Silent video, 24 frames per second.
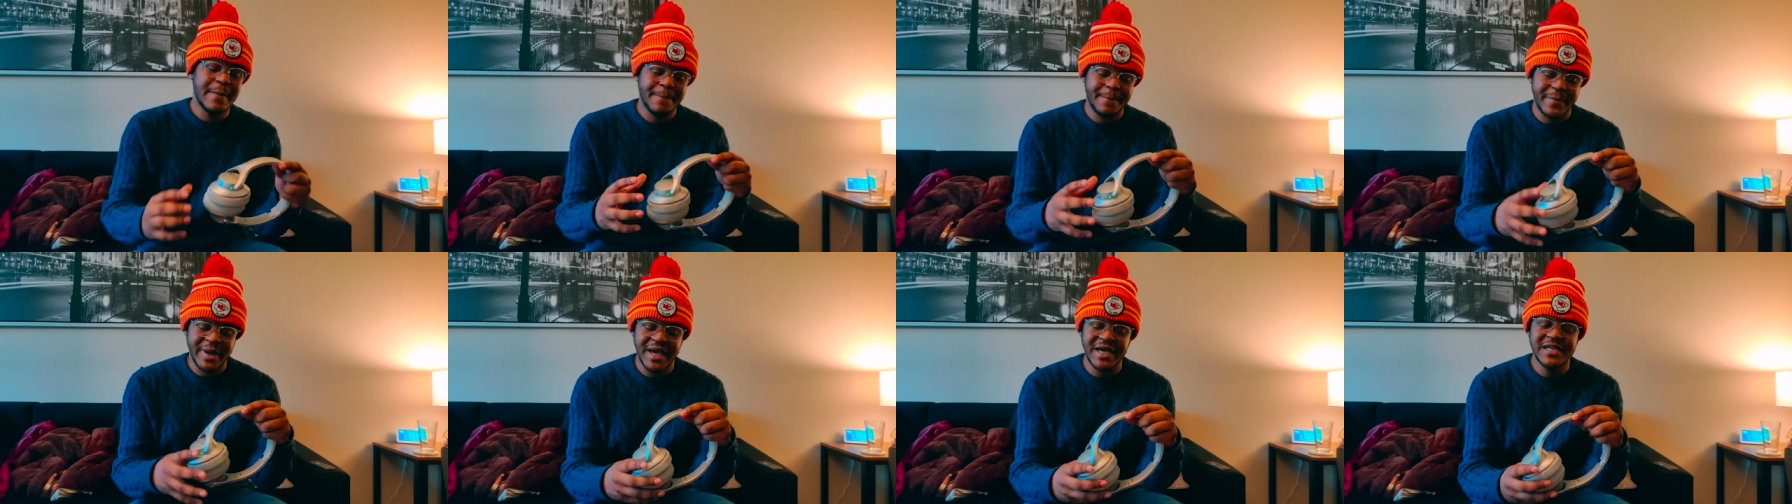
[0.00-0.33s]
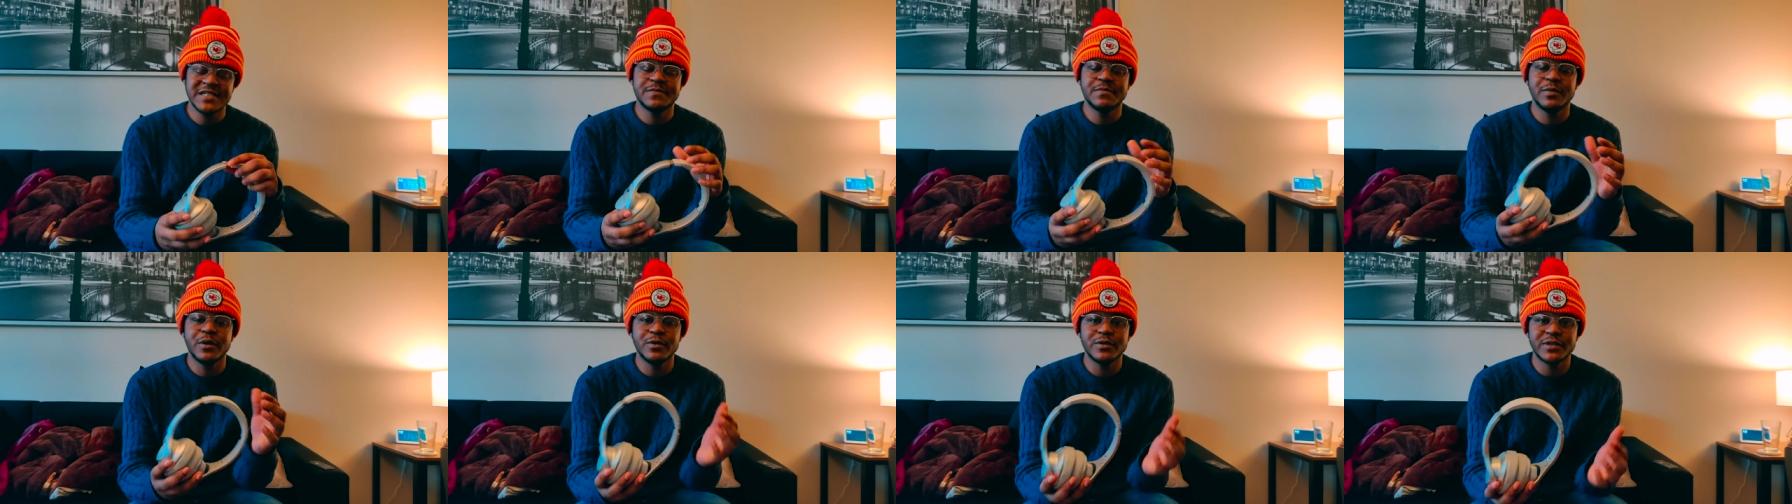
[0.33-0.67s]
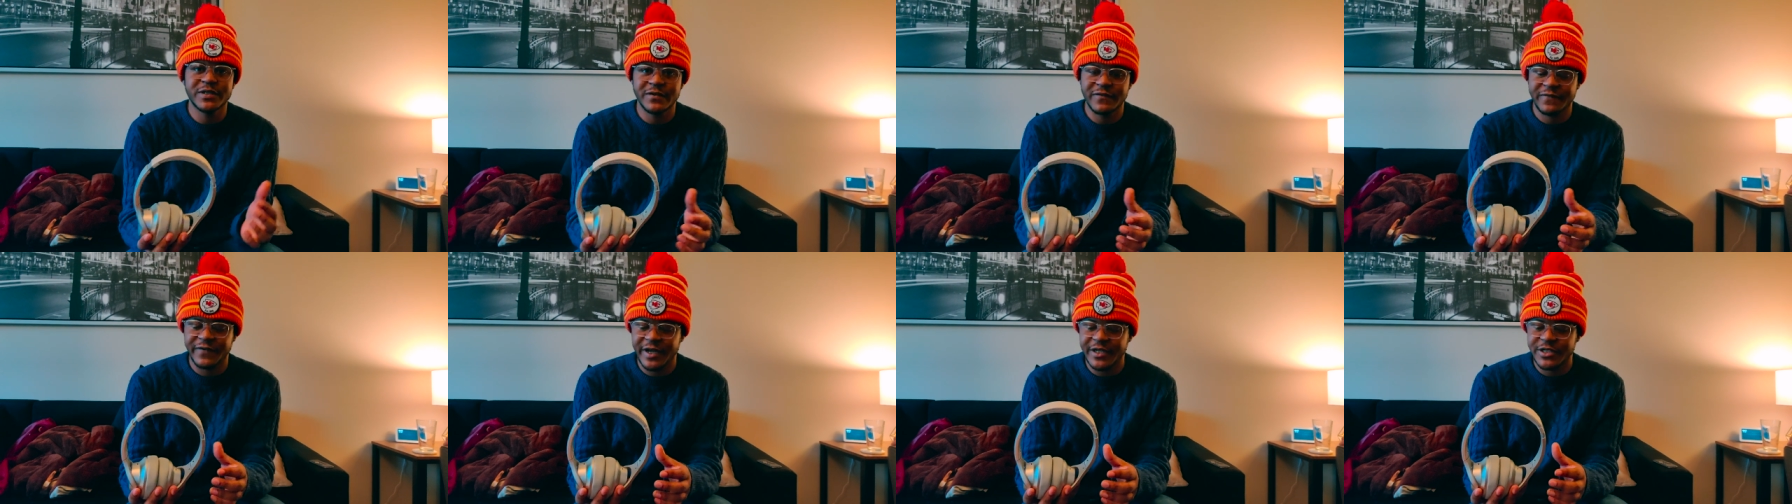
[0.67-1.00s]
bass
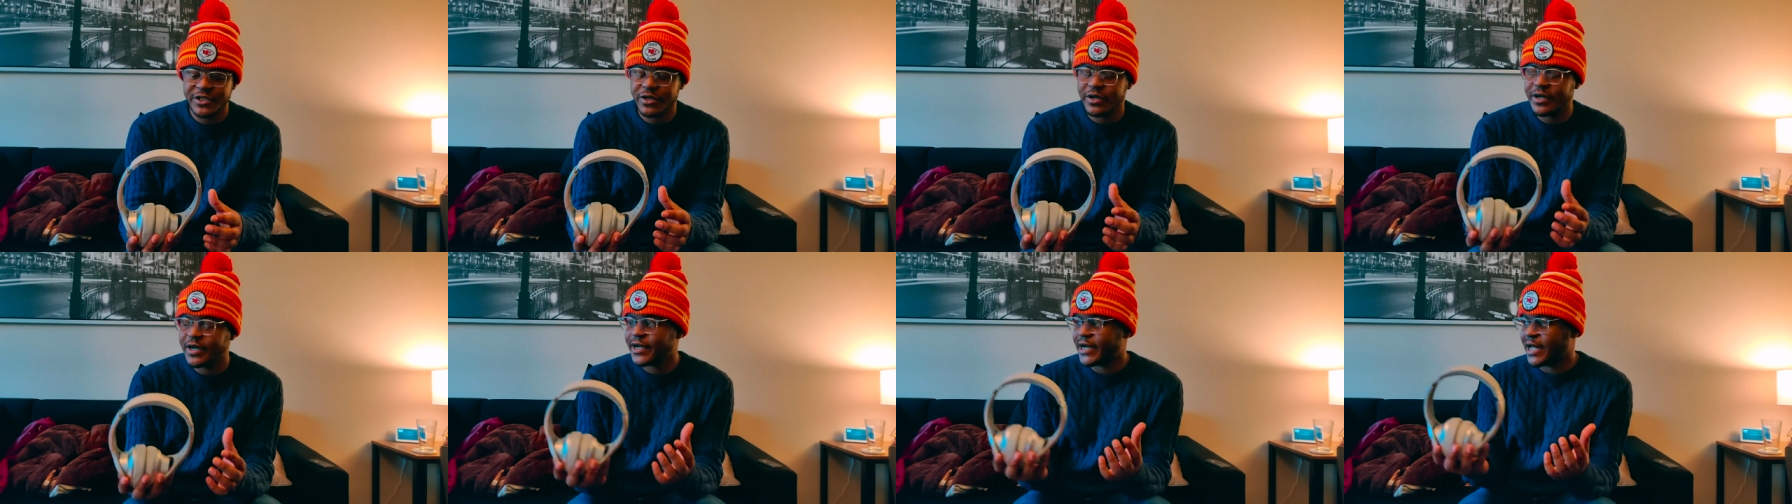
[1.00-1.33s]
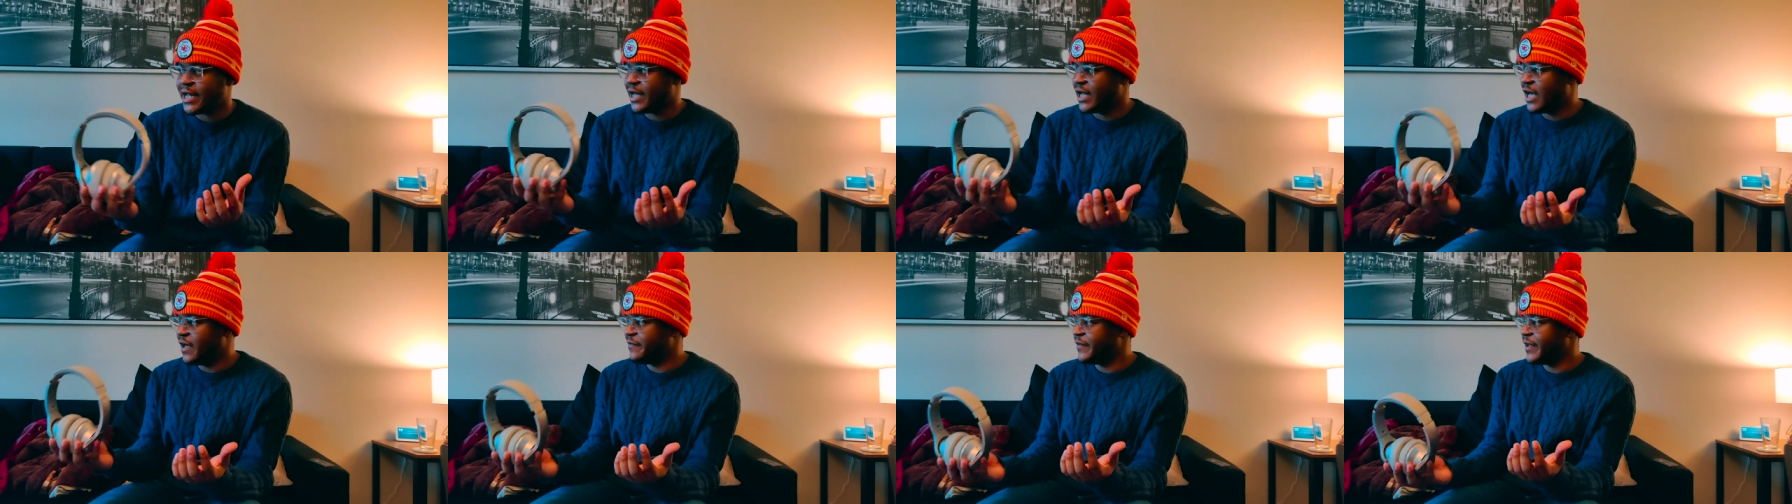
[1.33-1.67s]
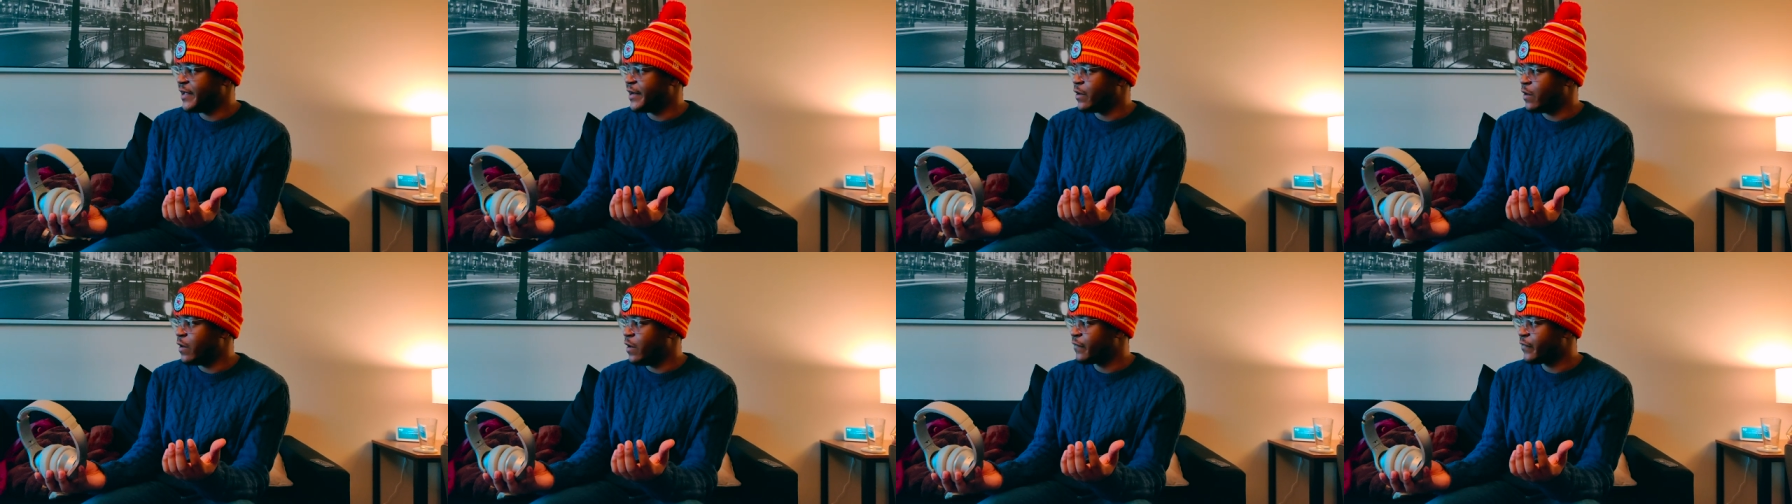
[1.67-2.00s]
boosting feature, and I left
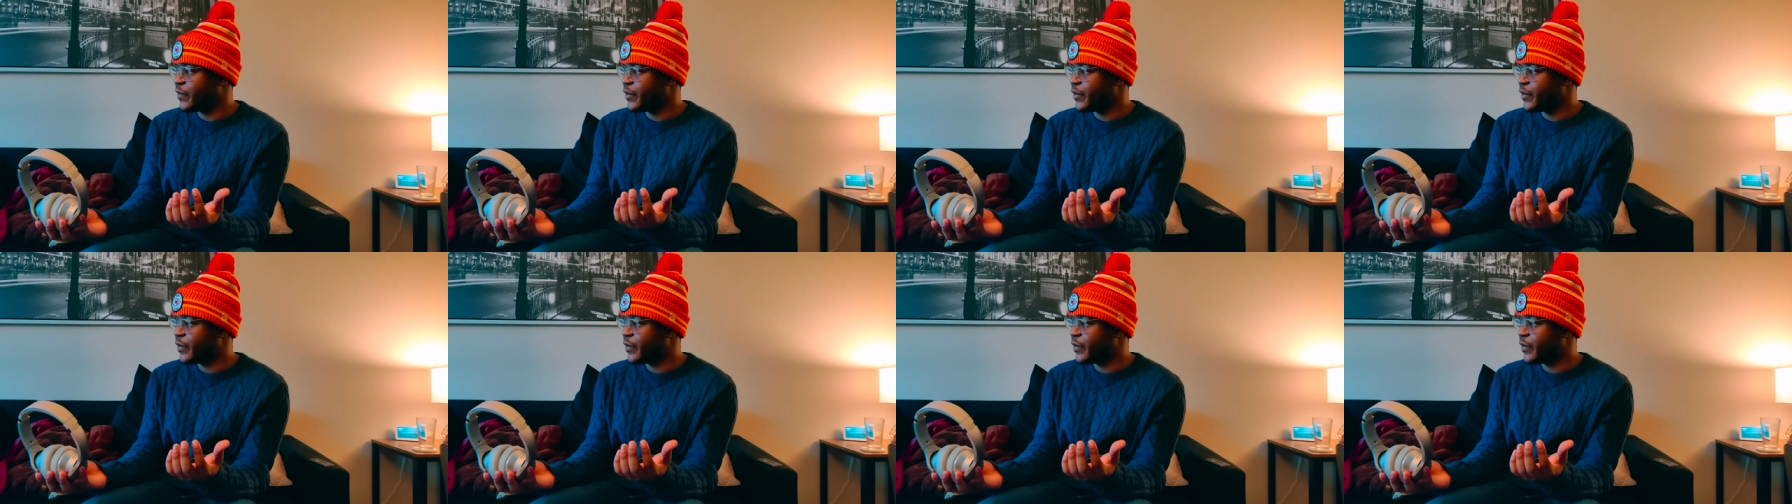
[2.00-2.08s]
that on